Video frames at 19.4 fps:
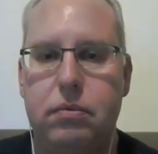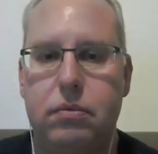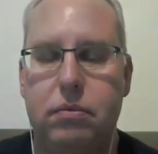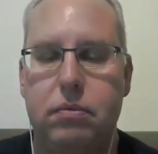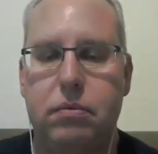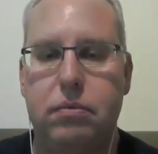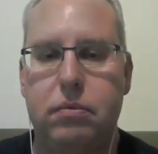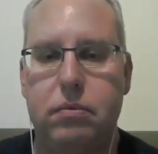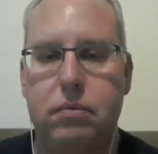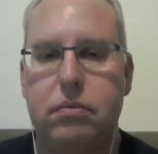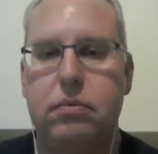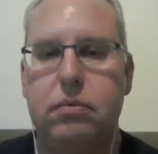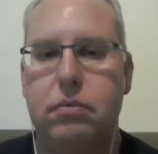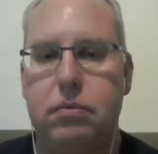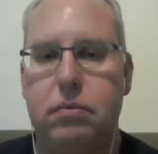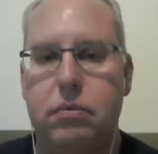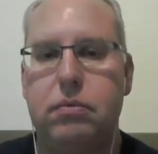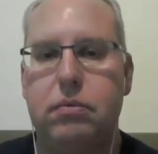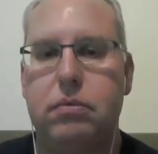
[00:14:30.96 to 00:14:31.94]

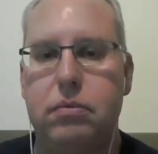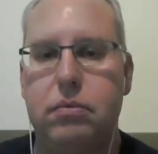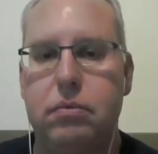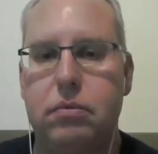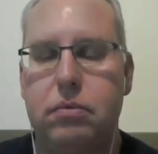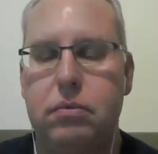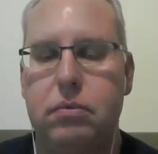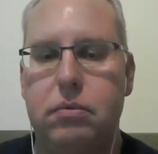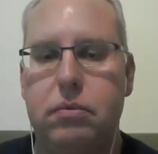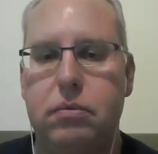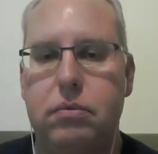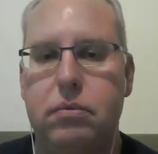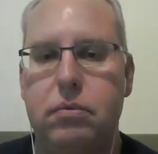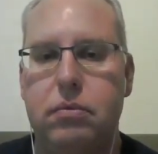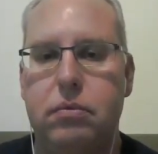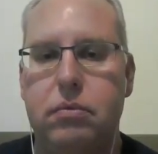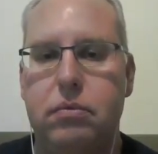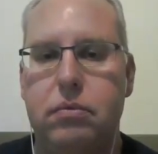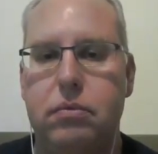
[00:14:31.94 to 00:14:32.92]

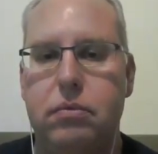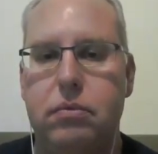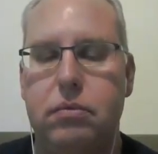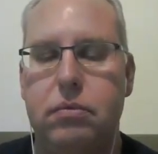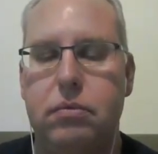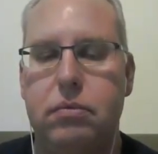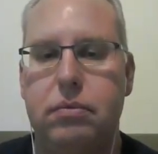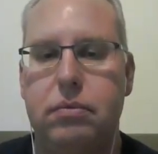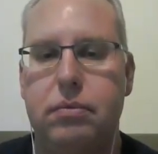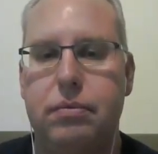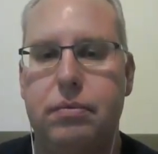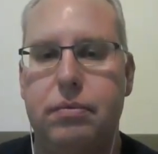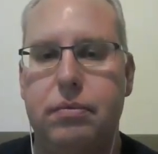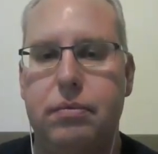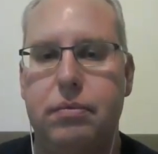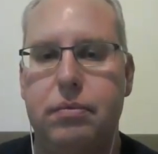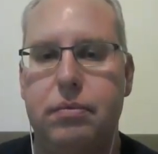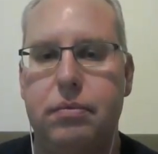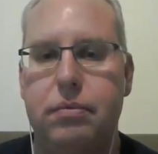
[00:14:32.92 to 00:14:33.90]

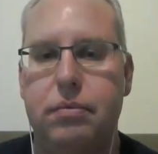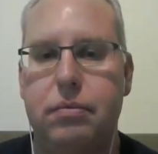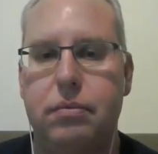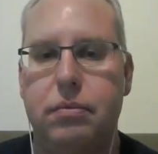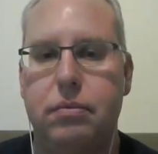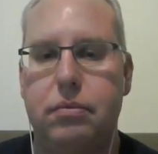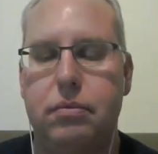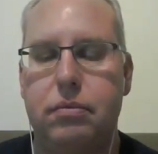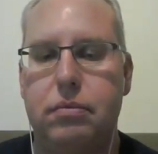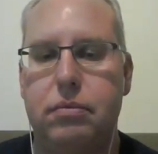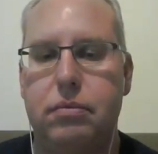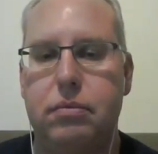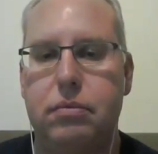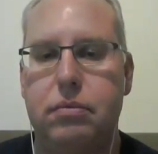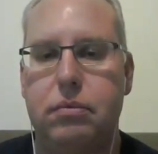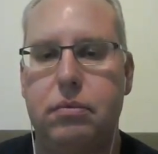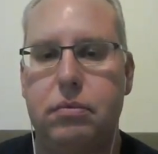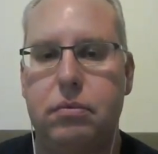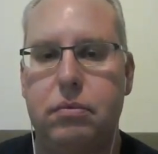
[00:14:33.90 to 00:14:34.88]

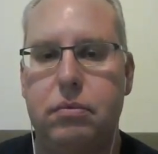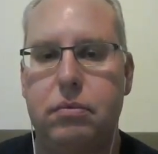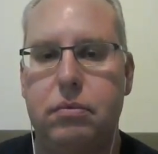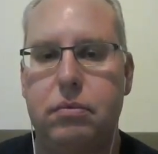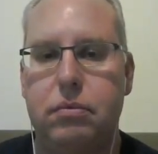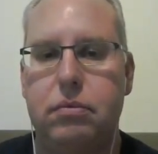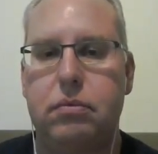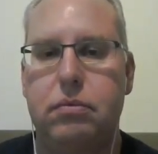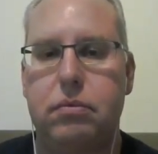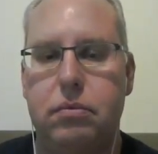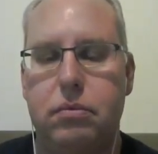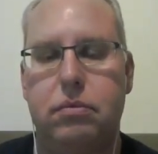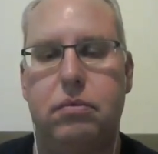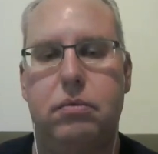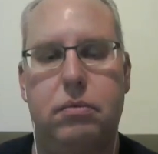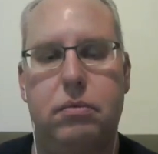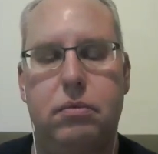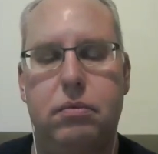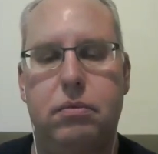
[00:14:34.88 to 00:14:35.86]

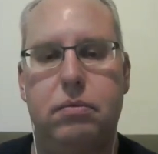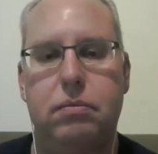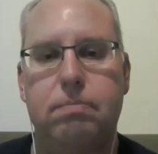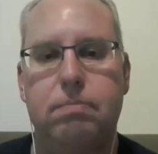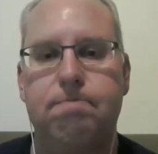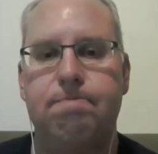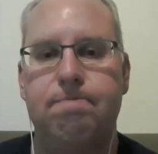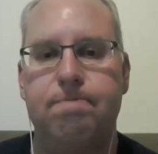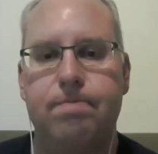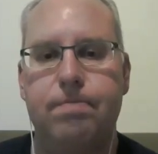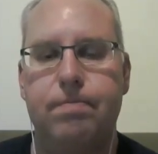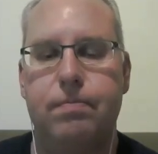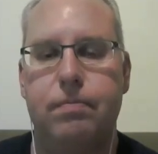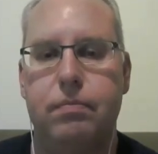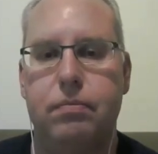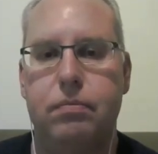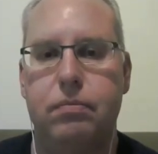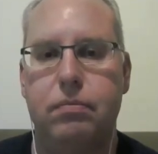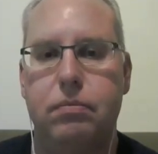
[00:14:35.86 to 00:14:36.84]

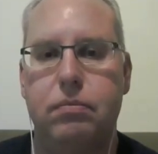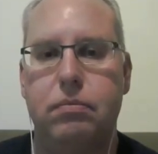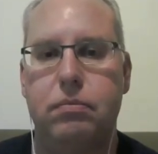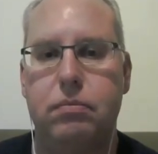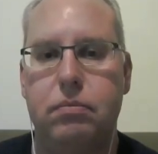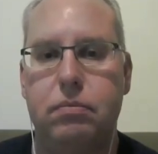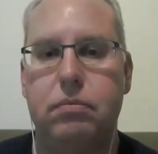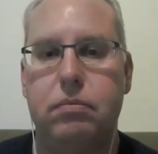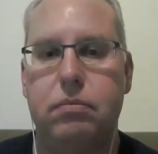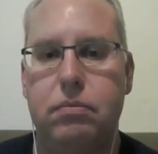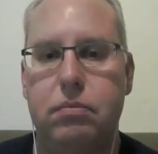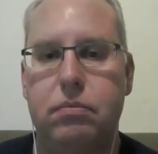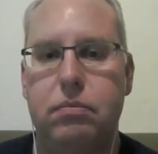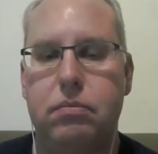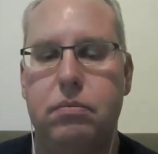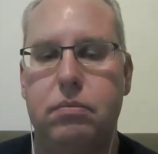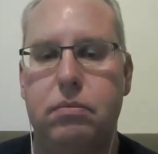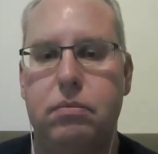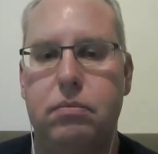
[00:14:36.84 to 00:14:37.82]

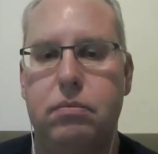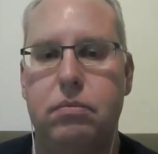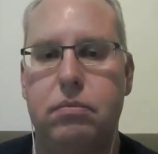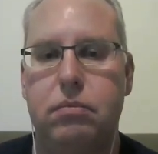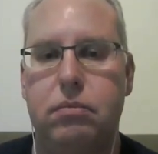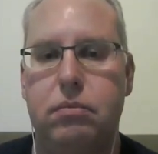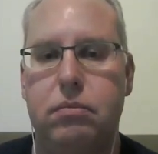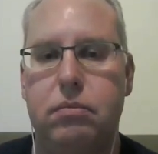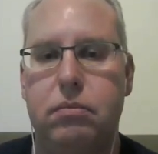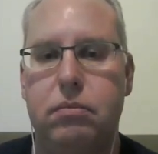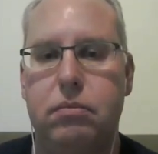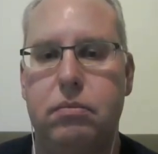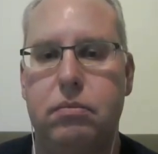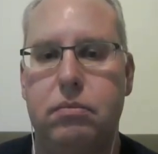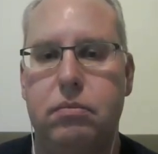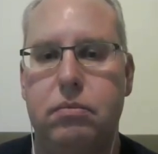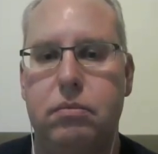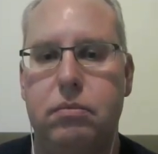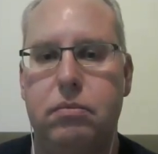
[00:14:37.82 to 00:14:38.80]

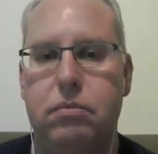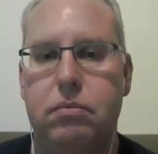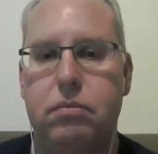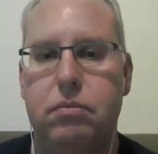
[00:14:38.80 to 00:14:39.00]
(silent)